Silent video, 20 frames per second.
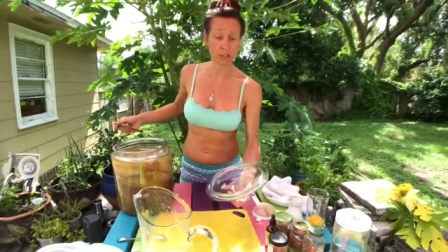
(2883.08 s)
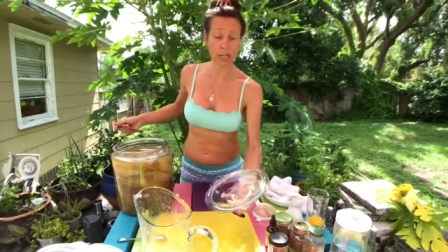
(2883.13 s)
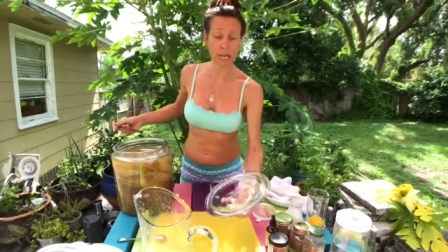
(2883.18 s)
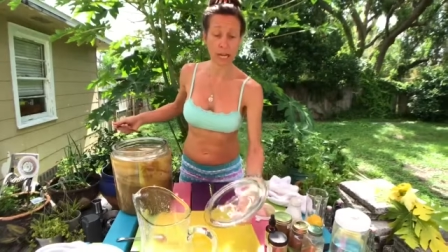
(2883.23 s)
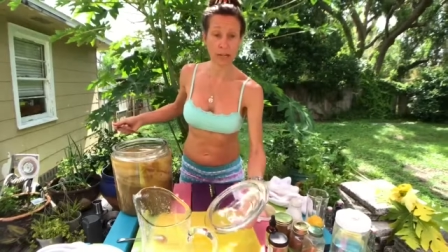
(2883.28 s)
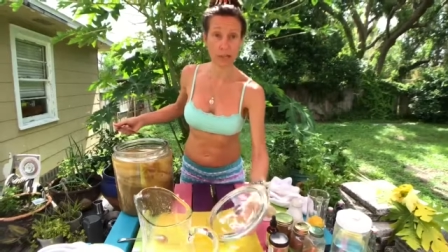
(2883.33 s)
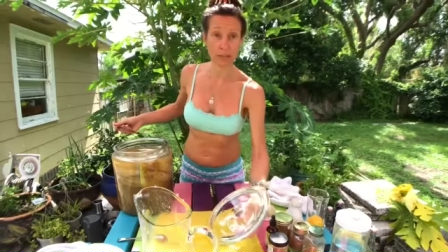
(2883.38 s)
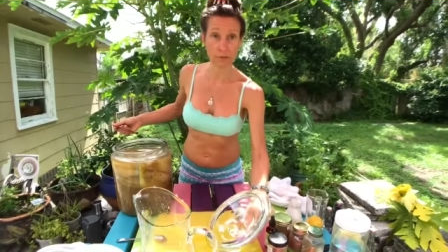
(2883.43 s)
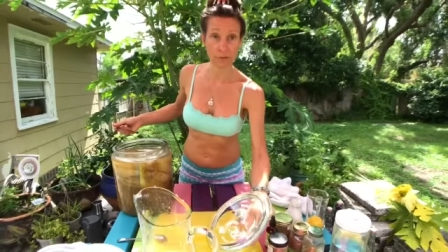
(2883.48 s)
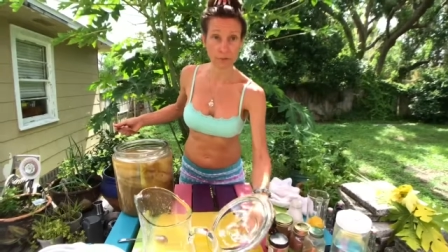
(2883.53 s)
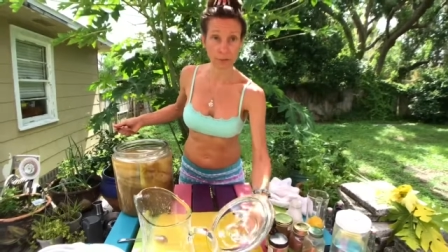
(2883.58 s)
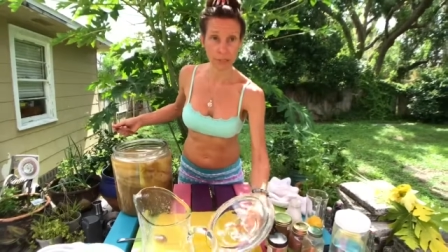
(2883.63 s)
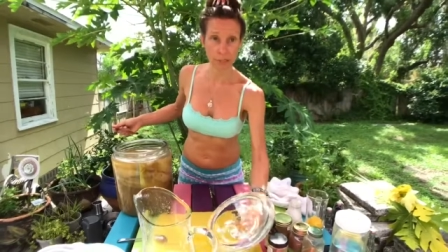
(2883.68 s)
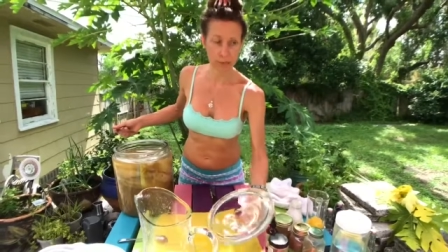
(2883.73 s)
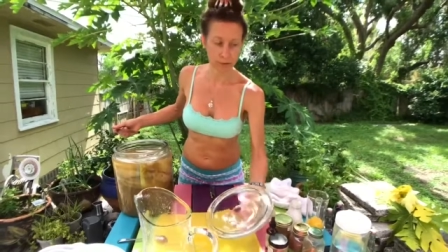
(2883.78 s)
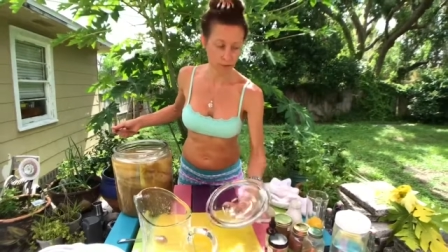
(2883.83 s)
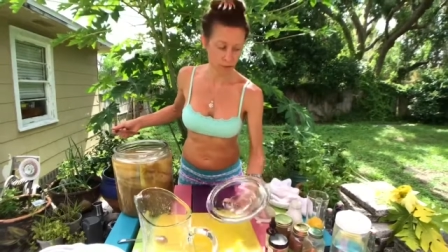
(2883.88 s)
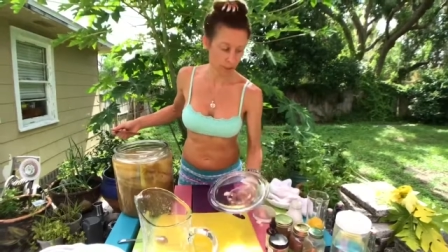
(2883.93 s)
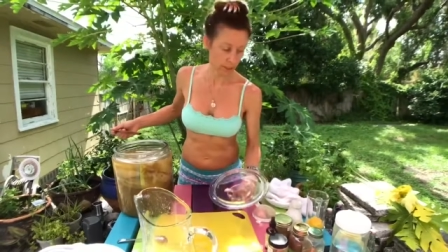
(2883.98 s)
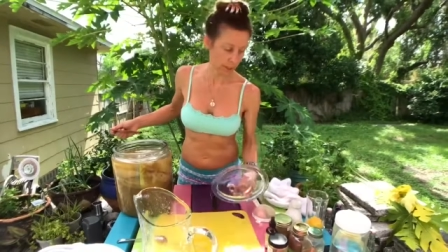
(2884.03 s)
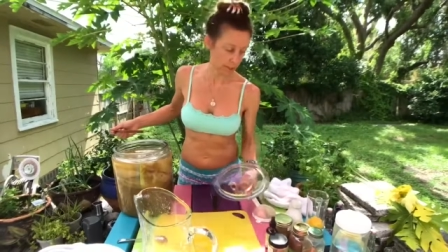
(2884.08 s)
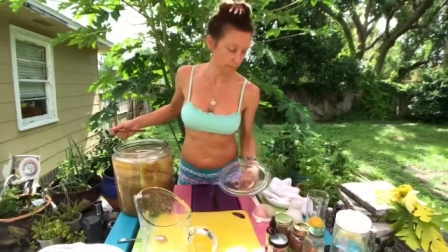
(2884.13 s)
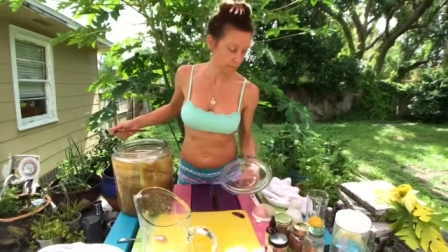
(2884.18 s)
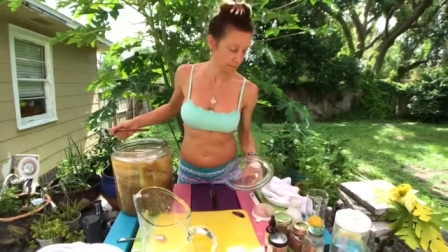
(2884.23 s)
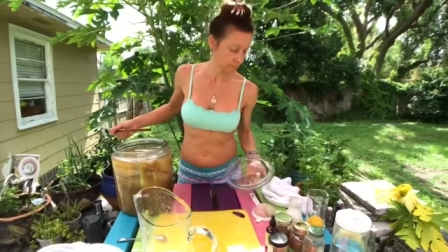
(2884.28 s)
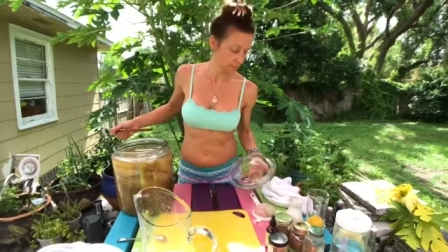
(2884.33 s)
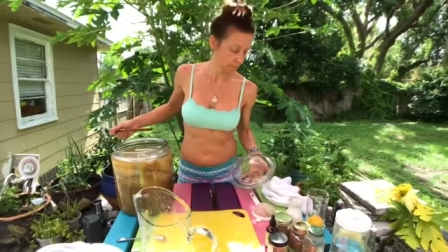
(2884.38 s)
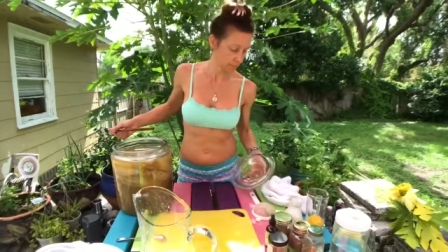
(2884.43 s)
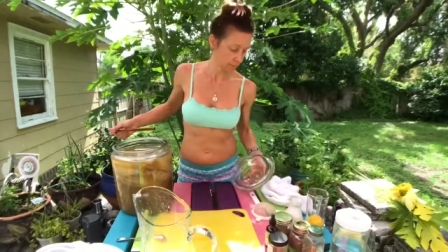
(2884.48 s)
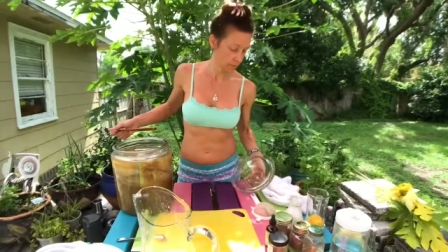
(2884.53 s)
it has a fizz, right?
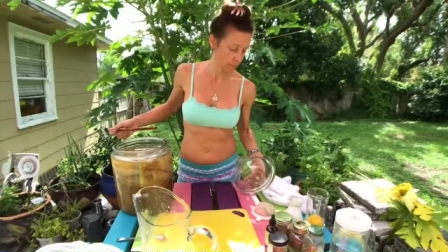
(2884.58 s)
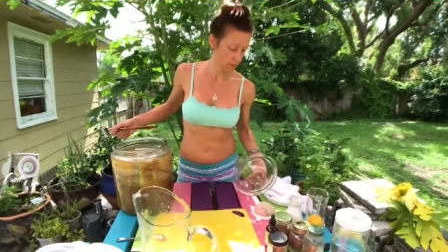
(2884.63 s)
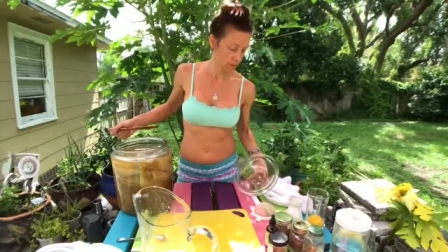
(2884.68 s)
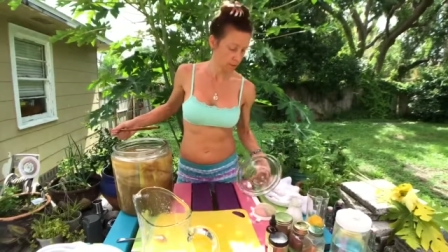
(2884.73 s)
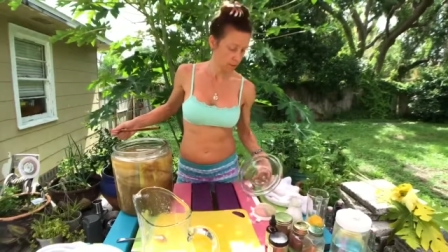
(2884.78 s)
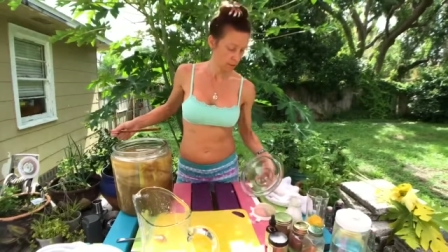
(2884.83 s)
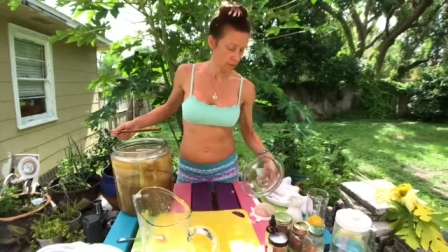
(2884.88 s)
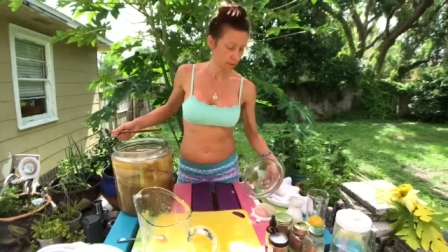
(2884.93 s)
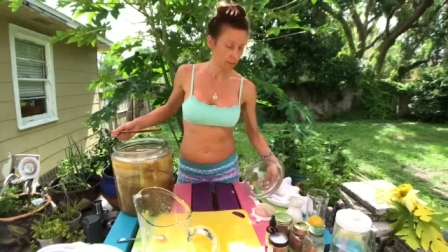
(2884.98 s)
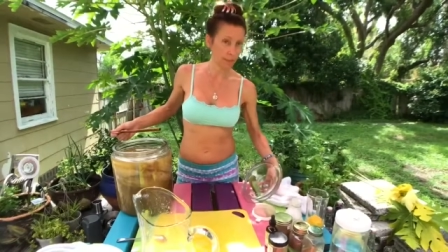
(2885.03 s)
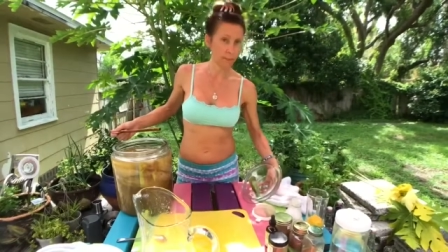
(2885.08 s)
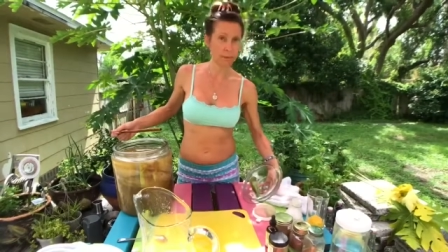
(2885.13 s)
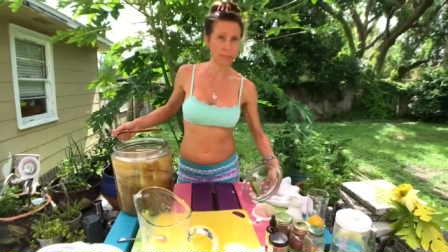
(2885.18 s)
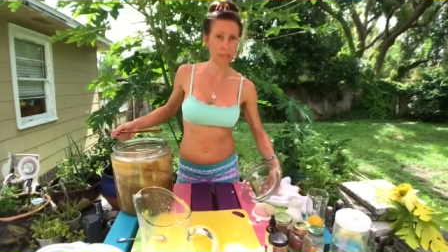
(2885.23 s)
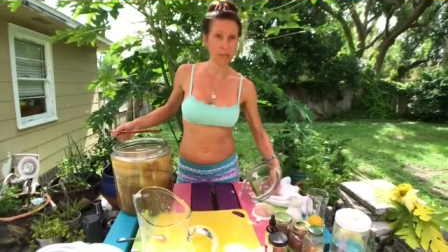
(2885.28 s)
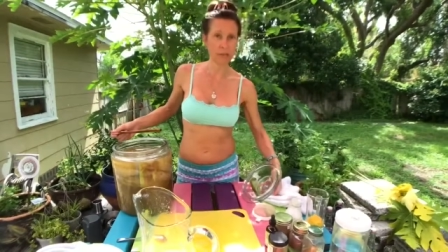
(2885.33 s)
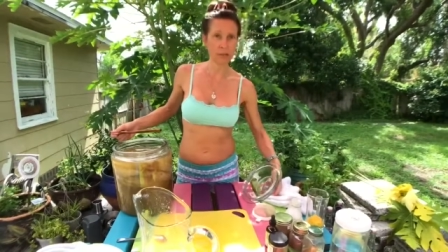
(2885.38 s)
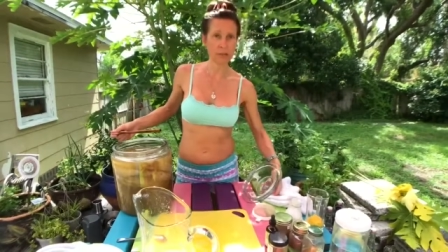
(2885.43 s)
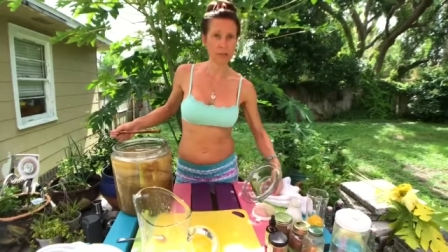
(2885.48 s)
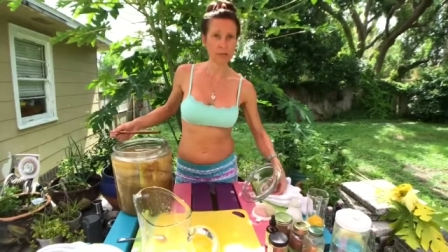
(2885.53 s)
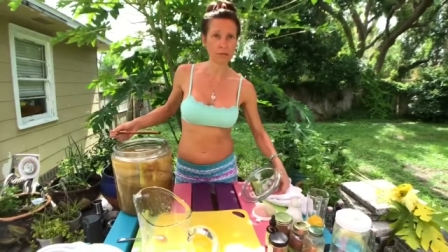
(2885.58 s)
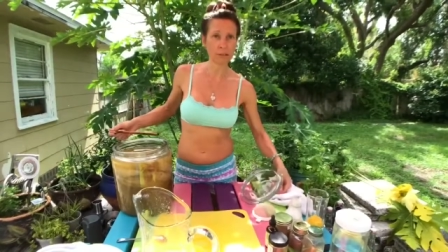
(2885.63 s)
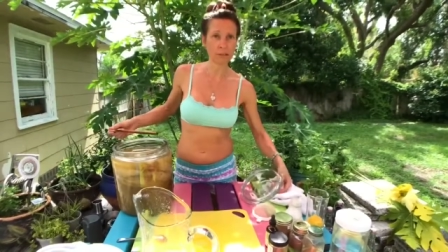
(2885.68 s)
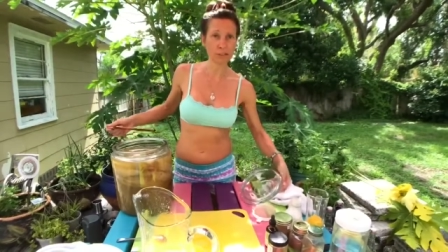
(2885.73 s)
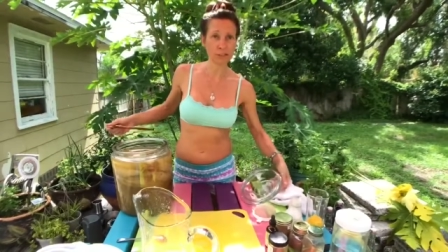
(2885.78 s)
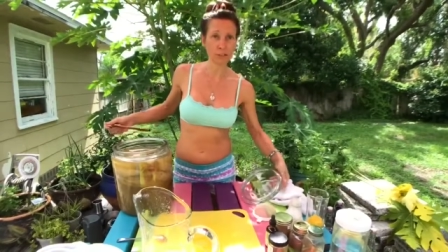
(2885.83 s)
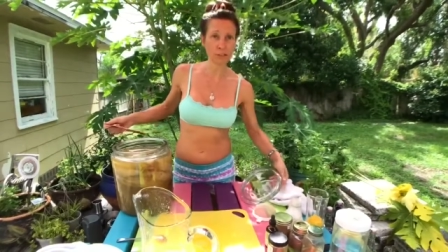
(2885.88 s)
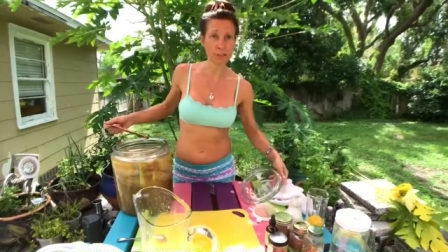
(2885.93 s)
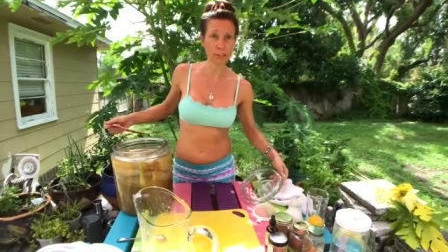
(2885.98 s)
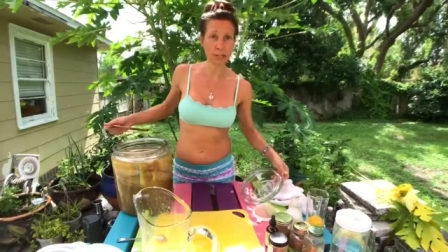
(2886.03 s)
Let me know. Are
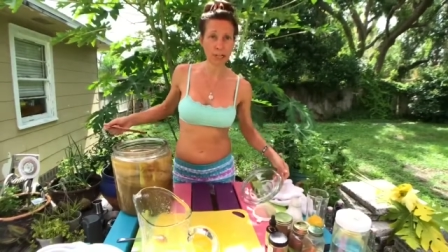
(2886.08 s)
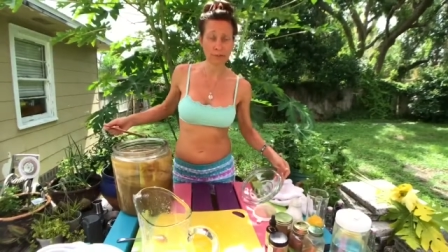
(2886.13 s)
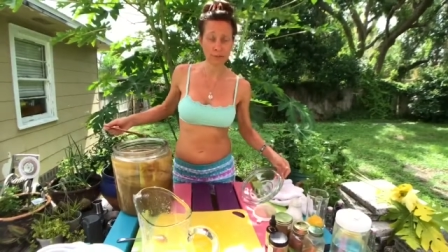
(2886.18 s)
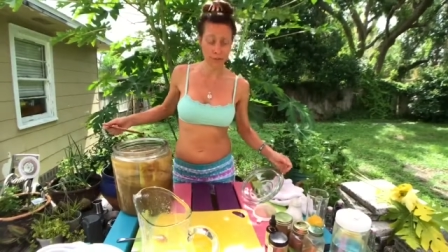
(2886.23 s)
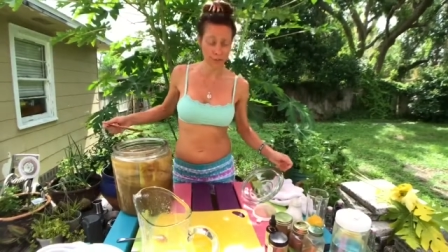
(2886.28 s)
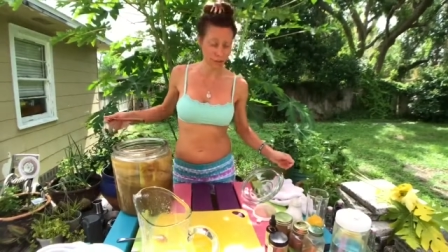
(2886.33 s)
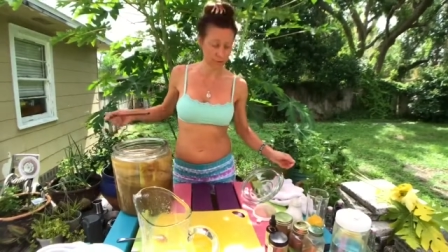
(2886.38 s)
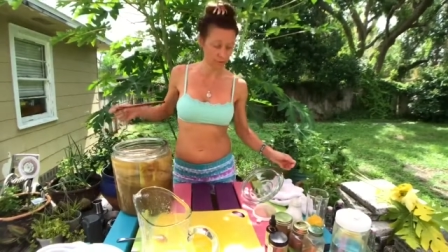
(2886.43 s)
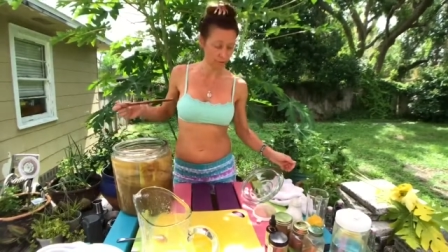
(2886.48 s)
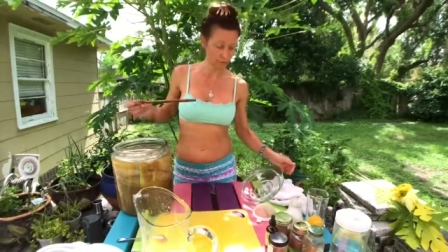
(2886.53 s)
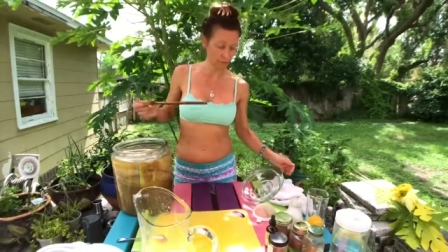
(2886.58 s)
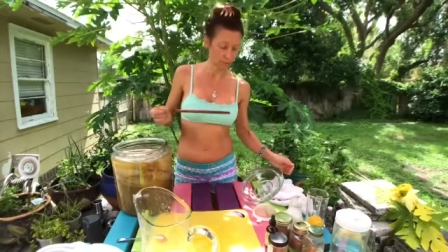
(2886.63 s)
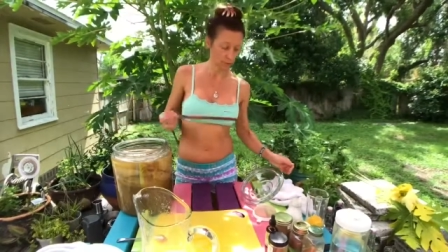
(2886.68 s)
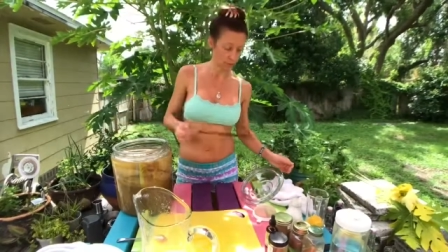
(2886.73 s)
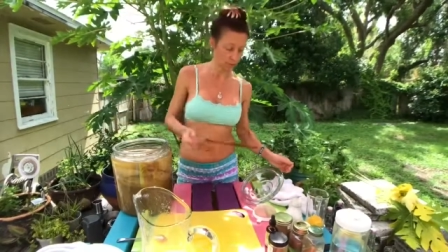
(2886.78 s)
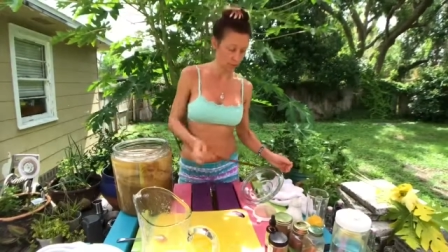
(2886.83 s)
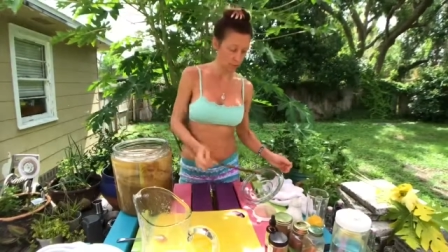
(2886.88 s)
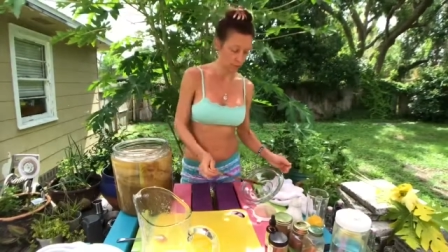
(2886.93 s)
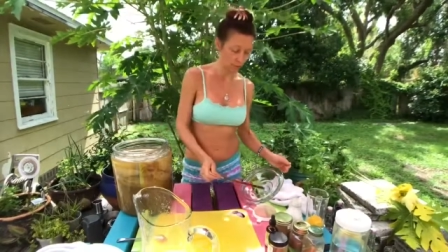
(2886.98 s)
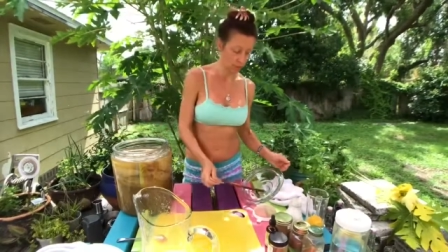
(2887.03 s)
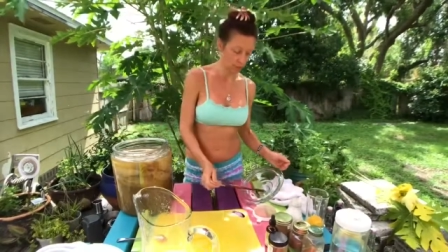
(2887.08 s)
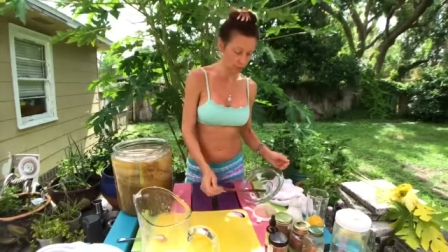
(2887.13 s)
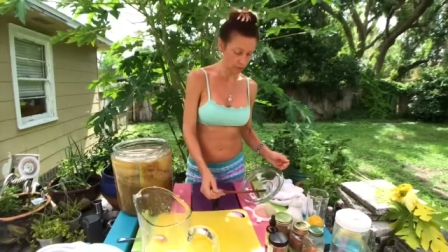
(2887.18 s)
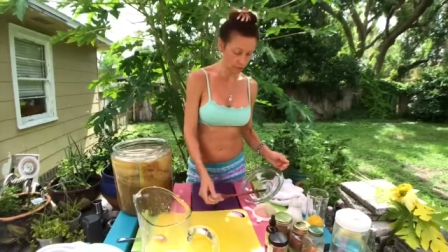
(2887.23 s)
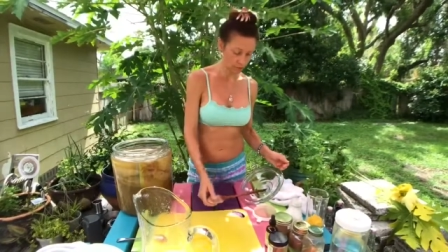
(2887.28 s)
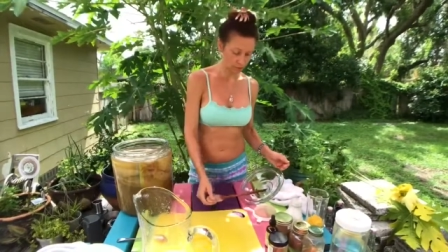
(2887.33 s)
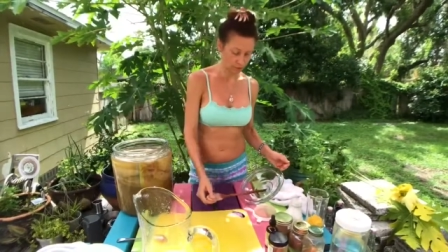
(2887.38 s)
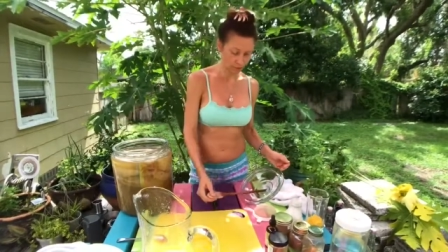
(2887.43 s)
you recovering from soda?